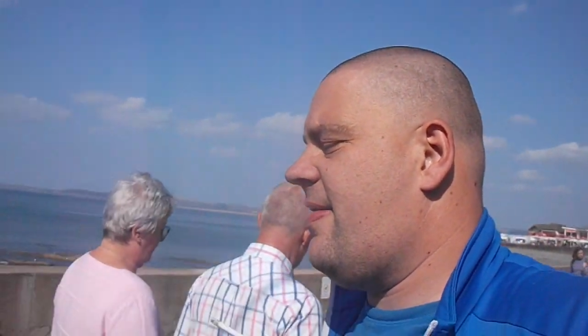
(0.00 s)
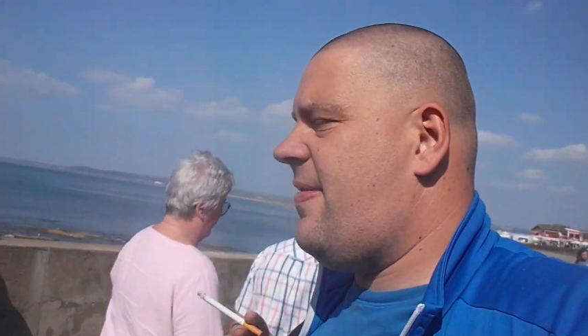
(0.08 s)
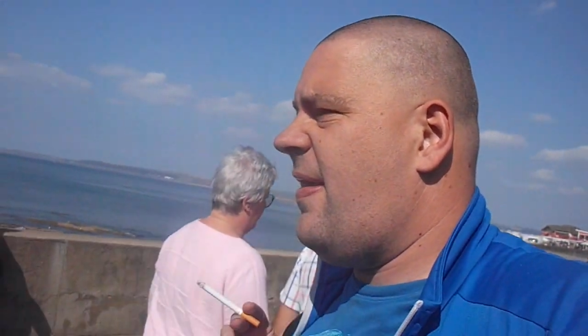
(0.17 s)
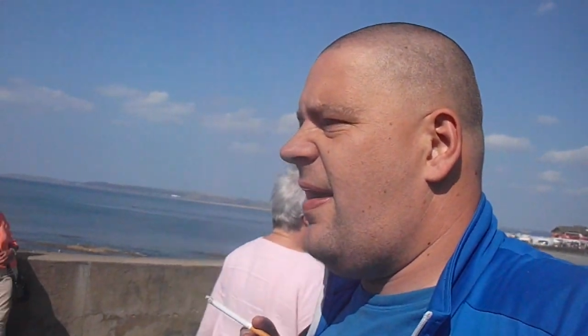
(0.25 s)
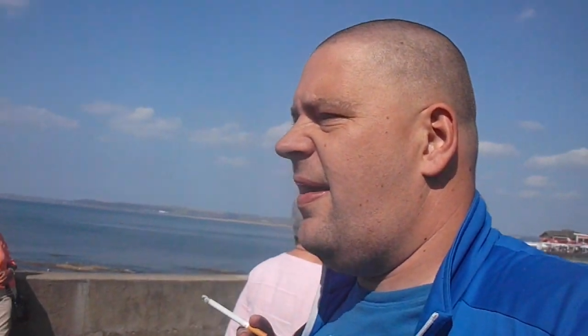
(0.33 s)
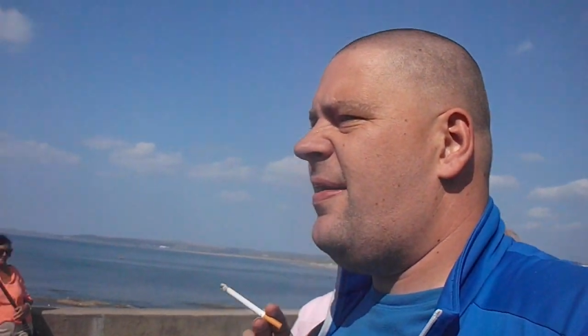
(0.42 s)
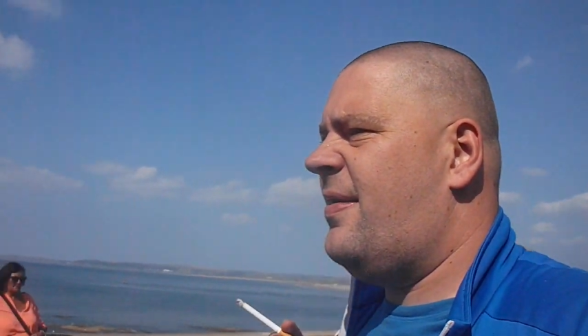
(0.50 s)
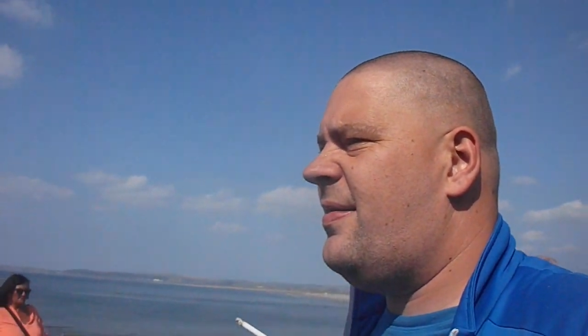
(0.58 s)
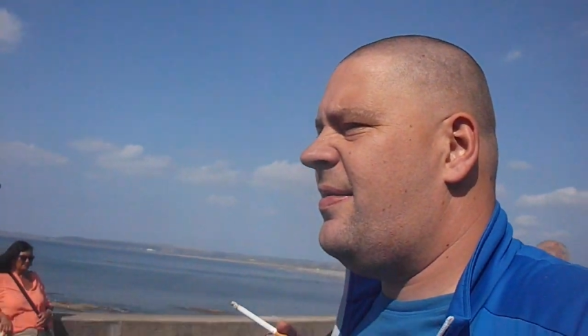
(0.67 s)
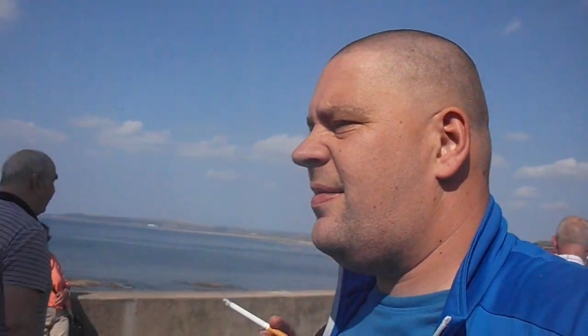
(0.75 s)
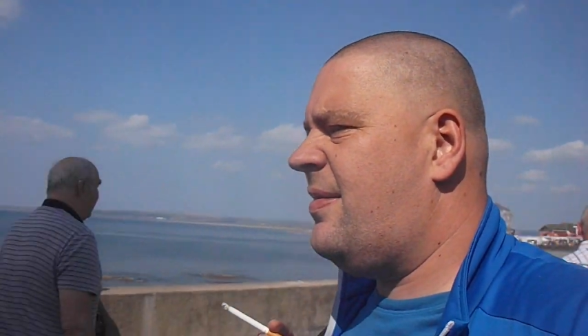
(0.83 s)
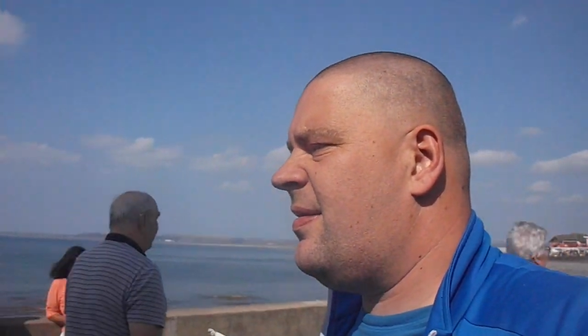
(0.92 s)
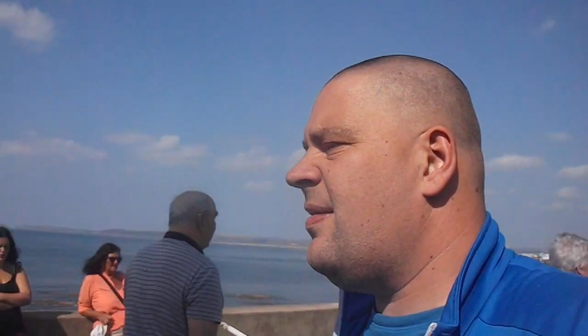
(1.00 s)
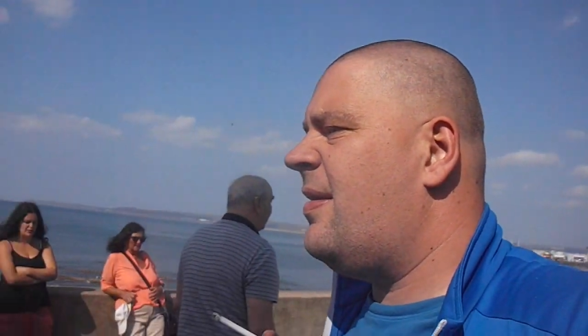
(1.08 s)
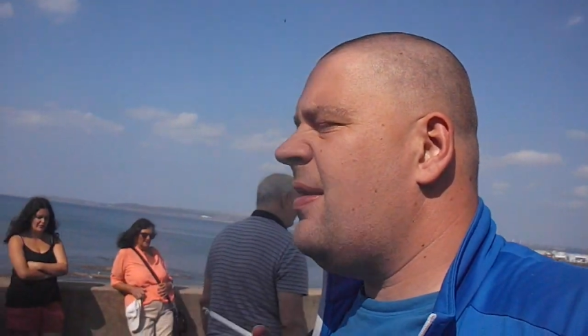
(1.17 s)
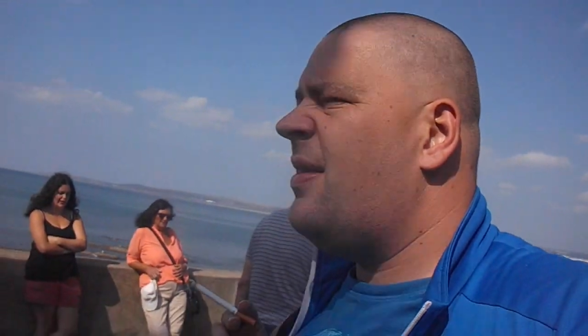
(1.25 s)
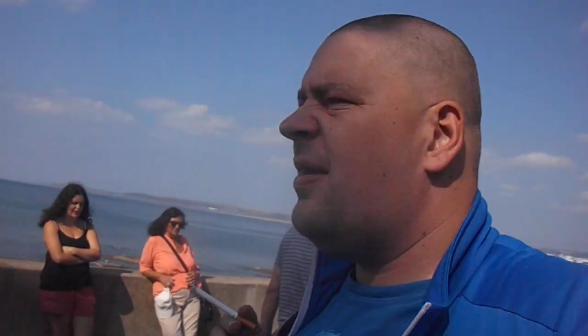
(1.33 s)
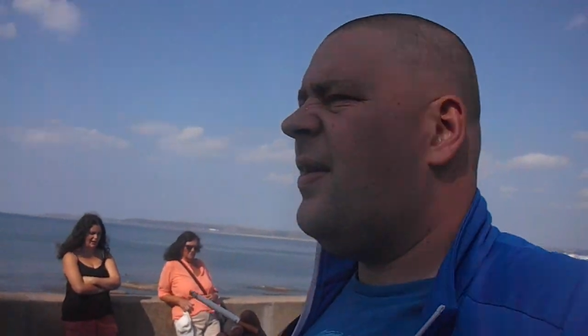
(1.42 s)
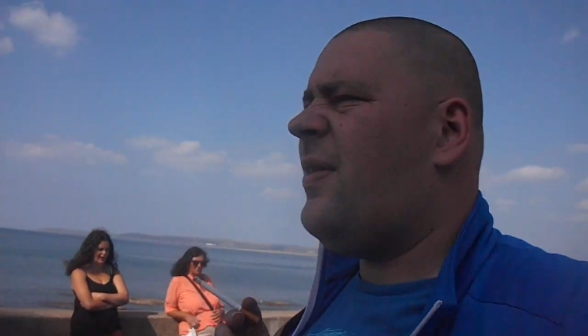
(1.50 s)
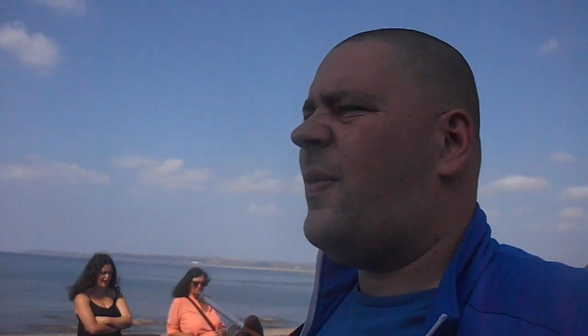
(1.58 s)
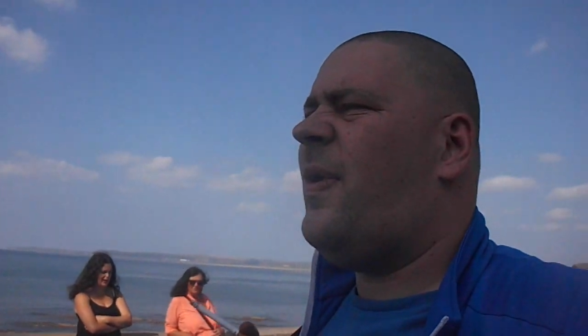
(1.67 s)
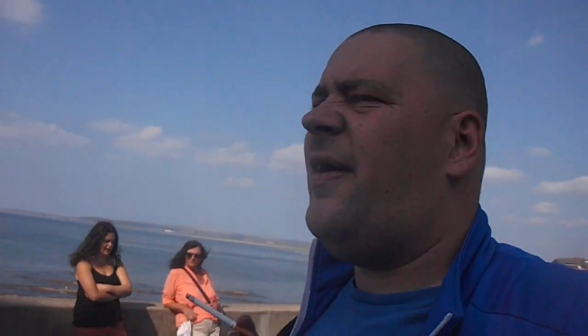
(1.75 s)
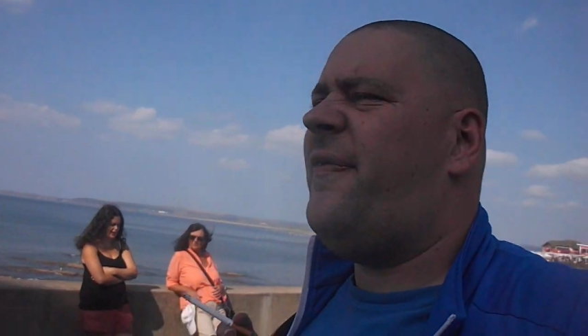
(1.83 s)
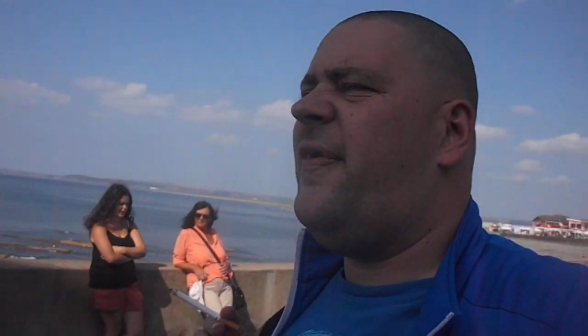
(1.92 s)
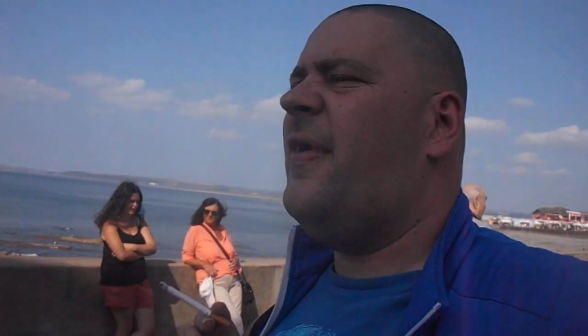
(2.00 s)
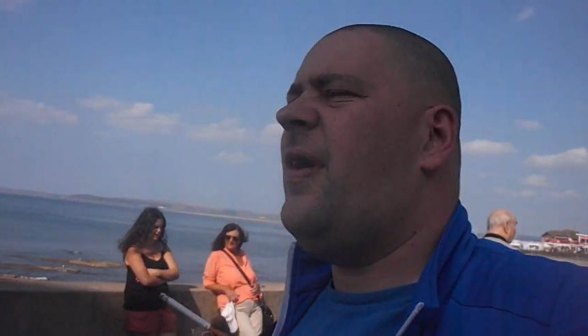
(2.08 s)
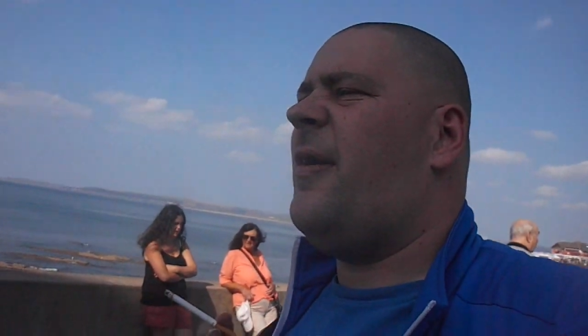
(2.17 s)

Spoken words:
It's got quite a few like